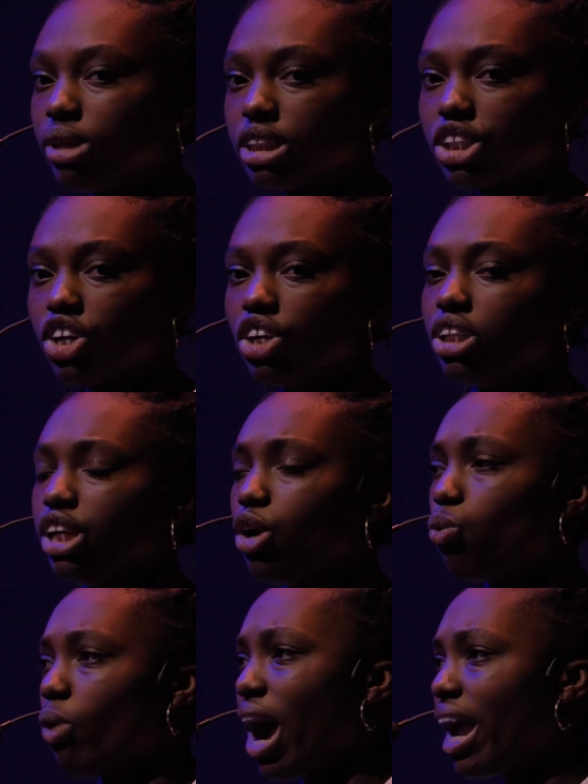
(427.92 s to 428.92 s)
risk earlier,
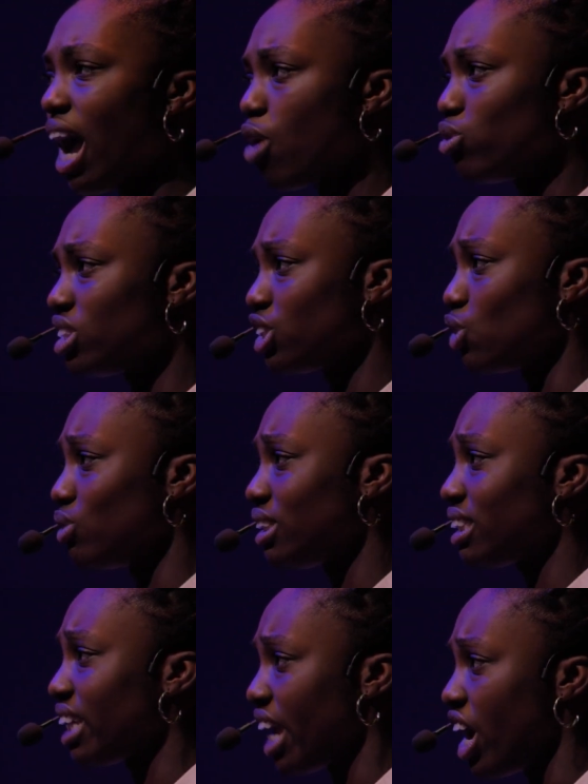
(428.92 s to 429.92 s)
why I was so
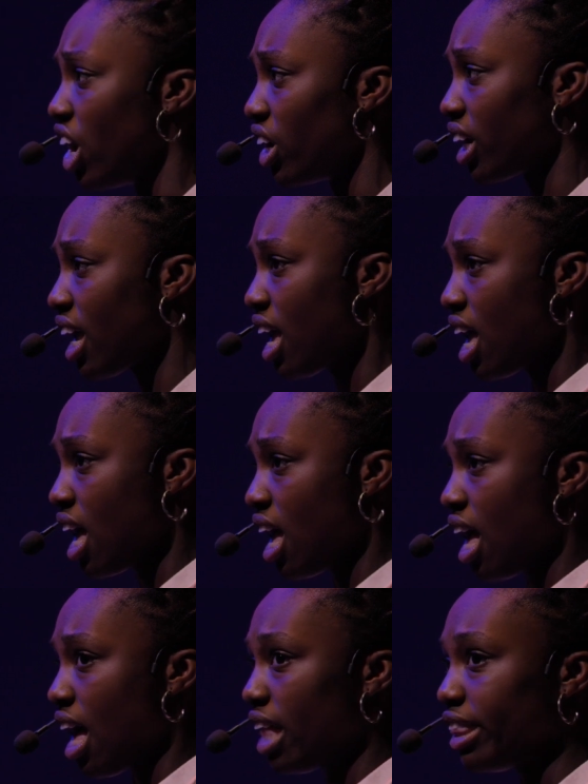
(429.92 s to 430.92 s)
scared.
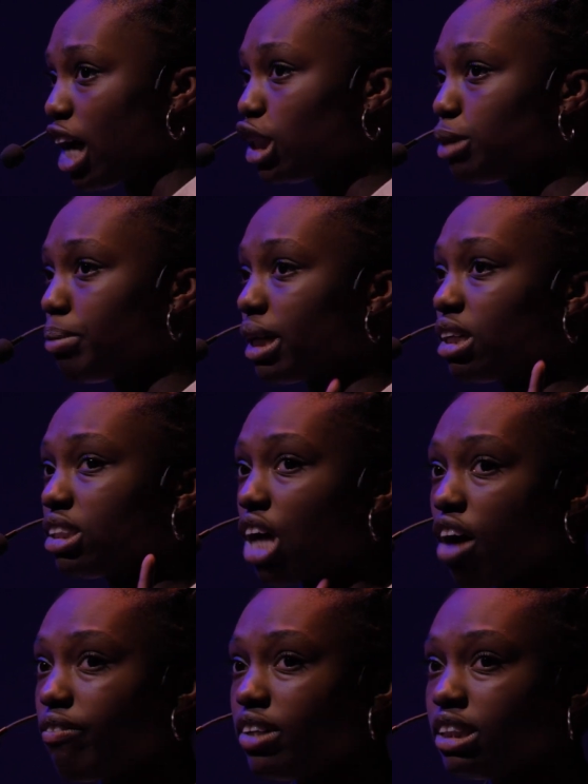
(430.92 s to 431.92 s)
And that's because
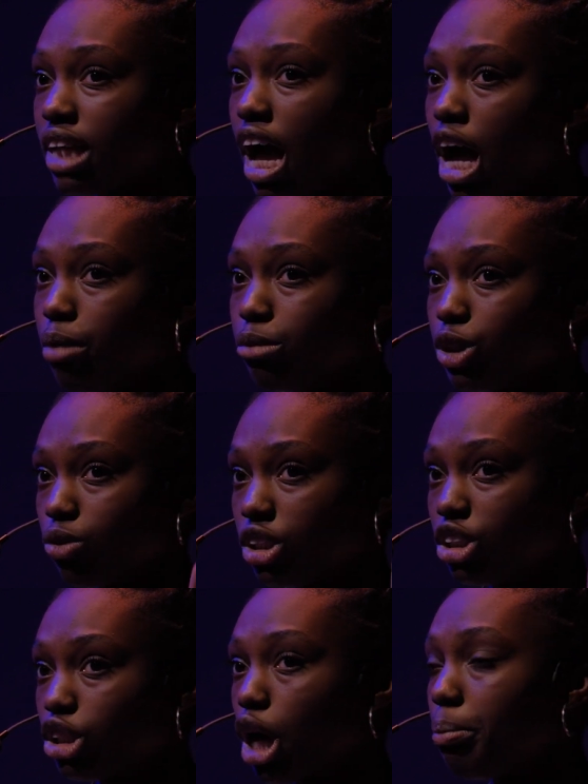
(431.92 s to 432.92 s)
oftentimes
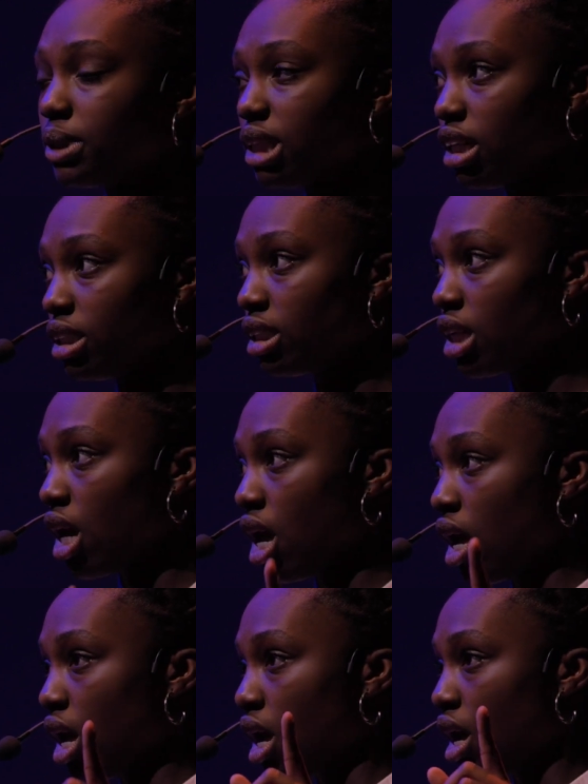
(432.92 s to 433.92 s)
what stops us
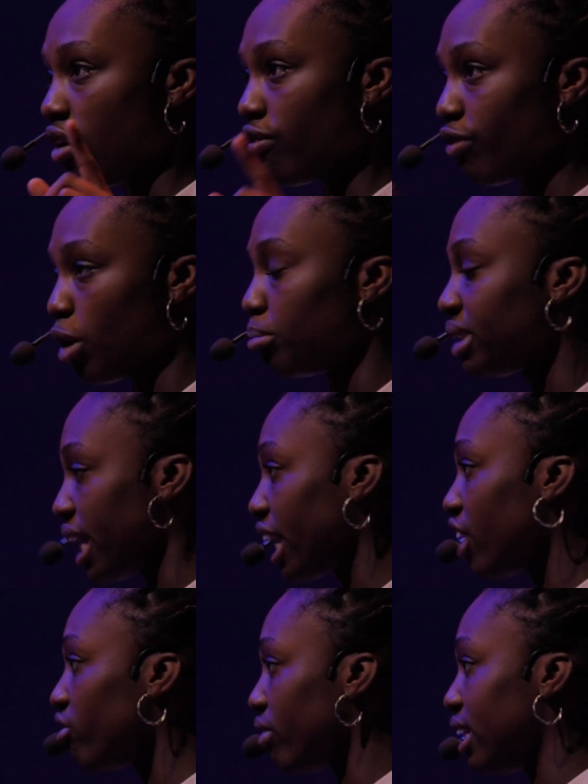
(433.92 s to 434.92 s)
from
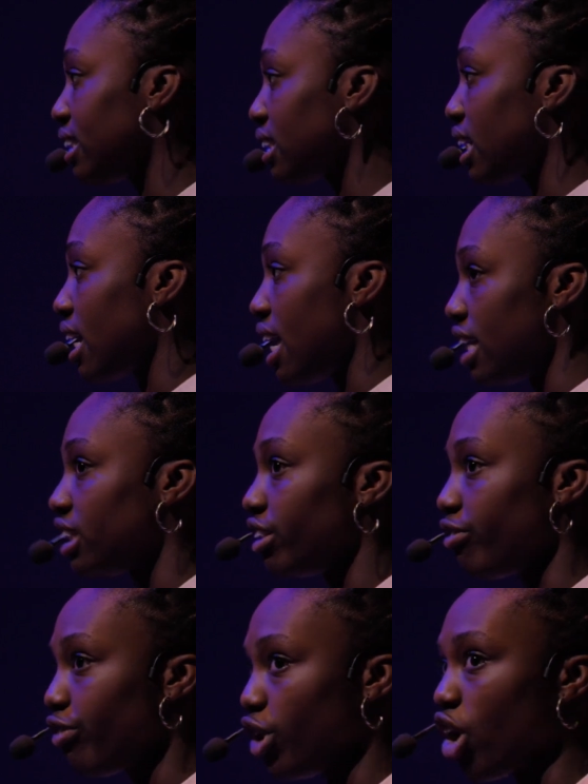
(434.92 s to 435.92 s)
taking risk is
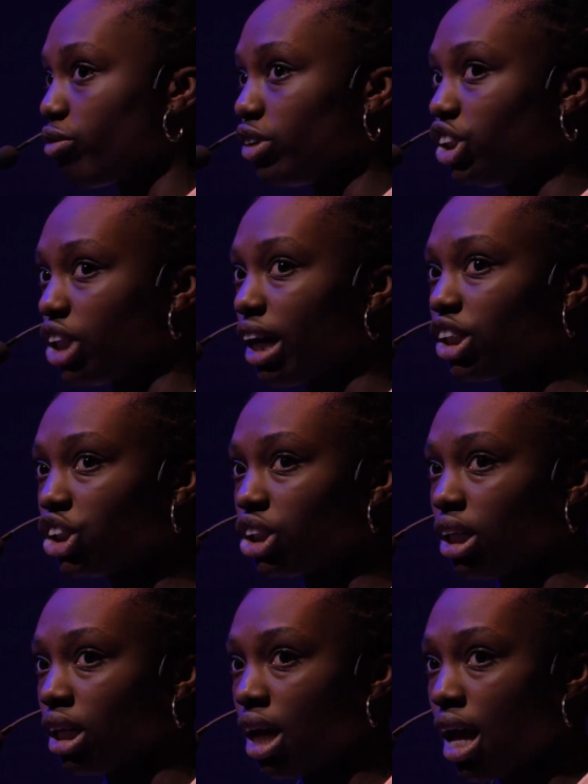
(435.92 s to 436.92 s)
the fear of
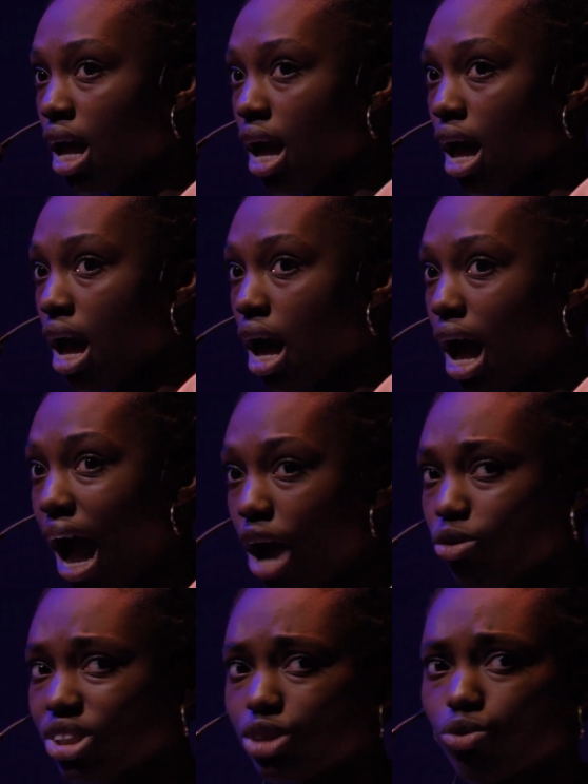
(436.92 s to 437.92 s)
rejection. I was